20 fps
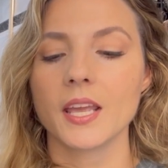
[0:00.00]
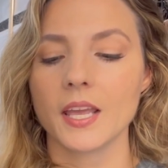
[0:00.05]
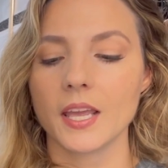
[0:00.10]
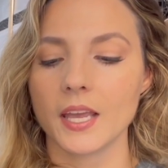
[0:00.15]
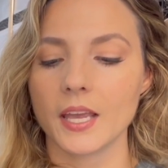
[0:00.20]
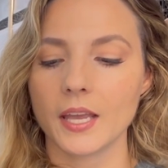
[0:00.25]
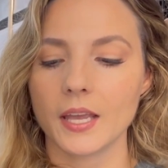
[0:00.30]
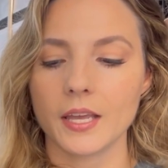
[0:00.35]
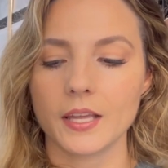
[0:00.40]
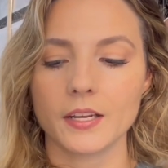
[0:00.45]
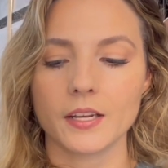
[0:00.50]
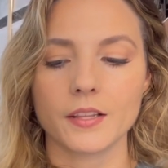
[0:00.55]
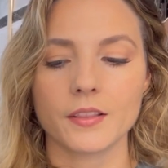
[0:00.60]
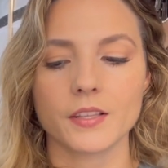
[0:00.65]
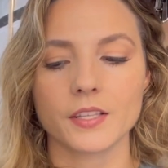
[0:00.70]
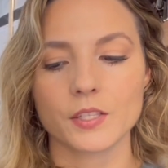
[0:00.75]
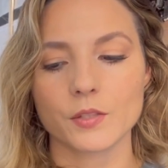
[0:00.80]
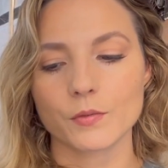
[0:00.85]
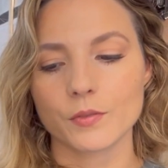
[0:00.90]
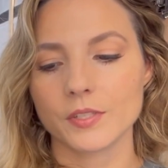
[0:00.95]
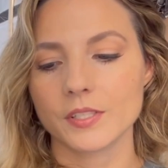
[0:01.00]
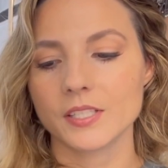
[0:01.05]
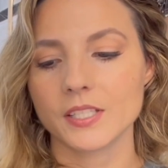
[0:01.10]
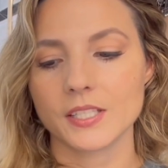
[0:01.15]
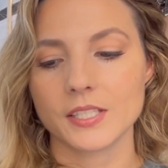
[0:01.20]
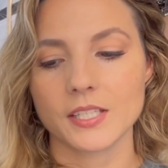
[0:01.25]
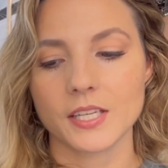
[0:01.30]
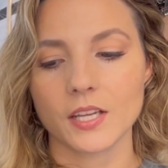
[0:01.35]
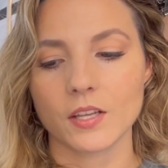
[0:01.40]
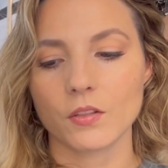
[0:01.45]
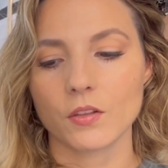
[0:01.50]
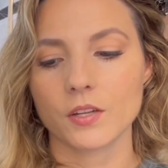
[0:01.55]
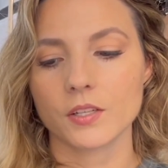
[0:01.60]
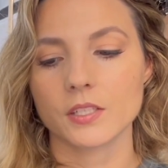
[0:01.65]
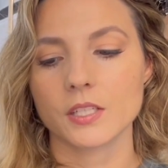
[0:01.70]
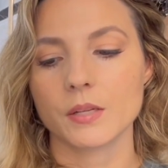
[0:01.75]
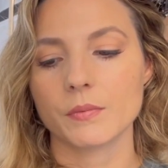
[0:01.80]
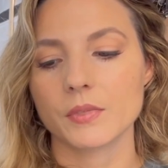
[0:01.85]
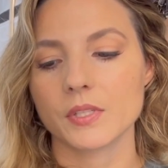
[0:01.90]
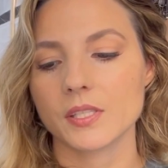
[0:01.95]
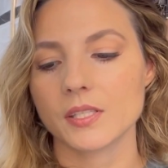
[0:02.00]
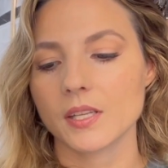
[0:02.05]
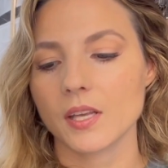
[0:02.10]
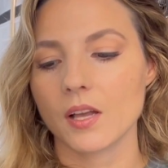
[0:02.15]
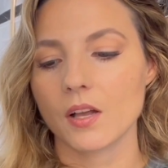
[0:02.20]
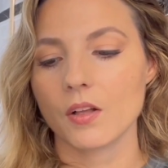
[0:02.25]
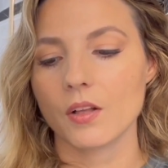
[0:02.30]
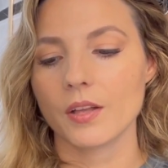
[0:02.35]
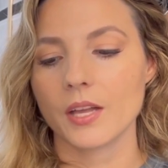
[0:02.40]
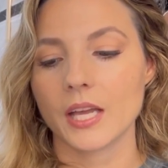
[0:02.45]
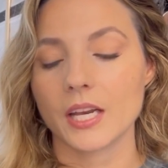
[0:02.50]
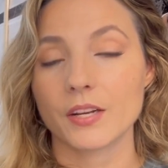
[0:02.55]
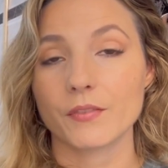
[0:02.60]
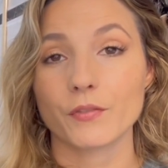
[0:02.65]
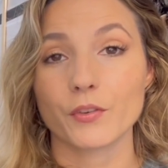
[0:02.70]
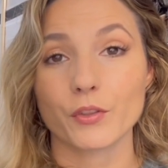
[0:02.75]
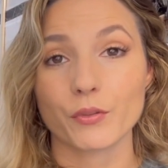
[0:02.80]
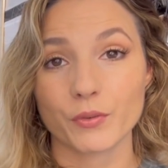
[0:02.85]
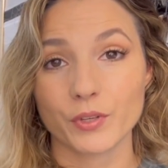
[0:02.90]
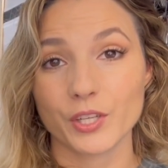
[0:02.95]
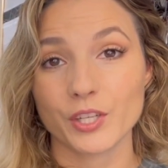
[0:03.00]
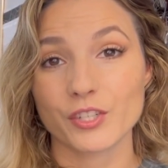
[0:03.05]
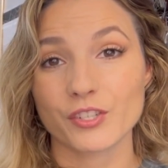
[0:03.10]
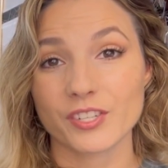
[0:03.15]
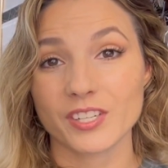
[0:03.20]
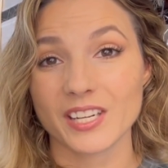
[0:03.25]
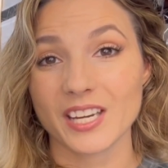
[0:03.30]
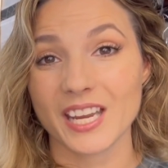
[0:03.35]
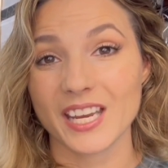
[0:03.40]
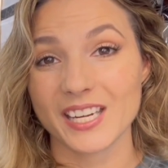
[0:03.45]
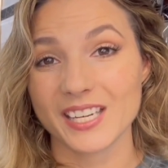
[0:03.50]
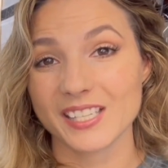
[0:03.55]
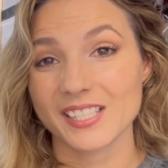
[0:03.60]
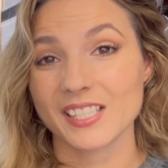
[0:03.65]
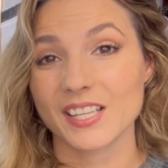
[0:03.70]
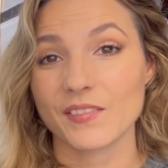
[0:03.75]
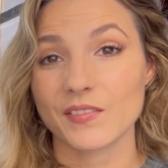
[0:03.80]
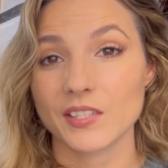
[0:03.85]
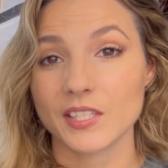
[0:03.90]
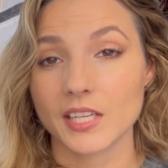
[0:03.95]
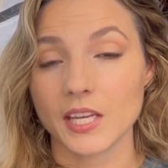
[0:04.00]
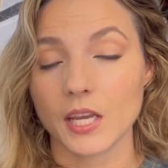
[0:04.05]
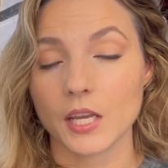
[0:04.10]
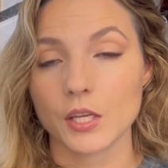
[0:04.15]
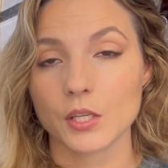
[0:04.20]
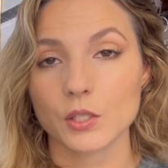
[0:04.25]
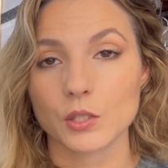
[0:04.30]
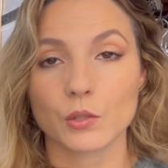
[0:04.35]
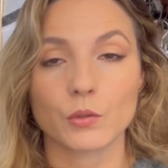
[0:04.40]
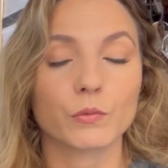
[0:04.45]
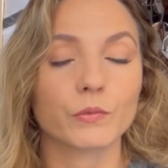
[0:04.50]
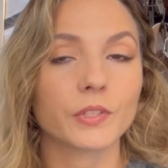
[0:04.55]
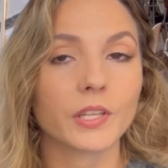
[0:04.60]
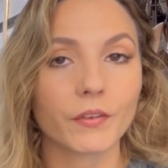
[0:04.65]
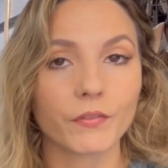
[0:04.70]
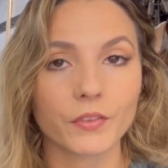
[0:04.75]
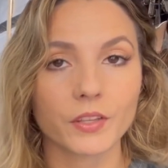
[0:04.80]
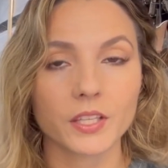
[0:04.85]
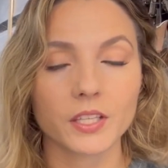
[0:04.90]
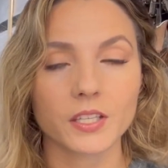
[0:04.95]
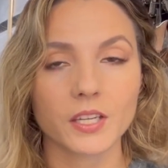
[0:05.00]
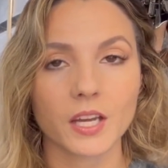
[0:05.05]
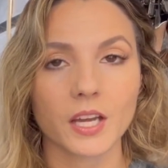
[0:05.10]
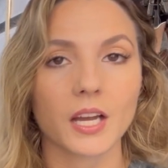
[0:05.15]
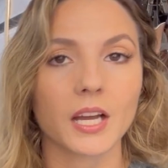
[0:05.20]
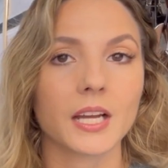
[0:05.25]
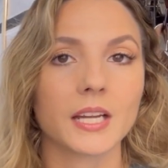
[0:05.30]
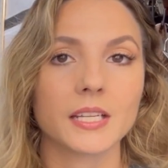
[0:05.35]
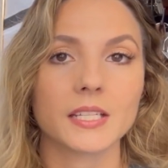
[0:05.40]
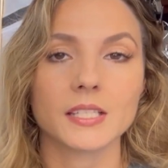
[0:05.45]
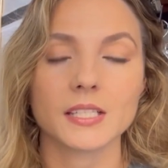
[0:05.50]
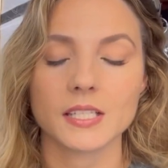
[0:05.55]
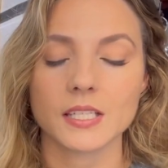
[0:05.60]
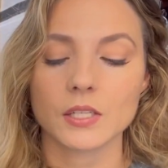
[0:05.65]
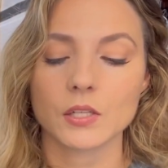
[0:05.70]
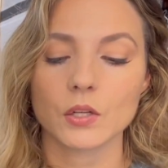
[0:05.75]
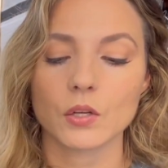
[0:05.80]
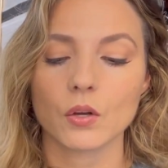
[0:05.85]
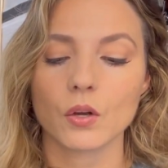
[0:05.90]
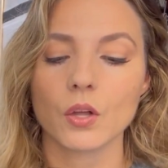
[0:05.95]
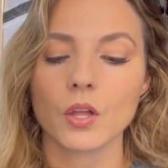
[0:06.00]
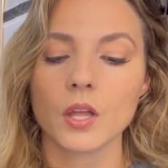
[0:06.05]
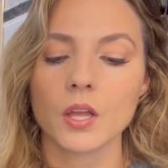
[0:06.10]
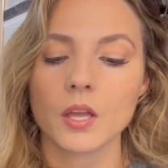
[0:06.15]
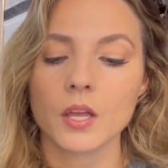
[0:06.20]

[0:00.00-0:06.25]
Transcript: And this one did take a long time to sell. I had it for 387 days. So definitely not ideal.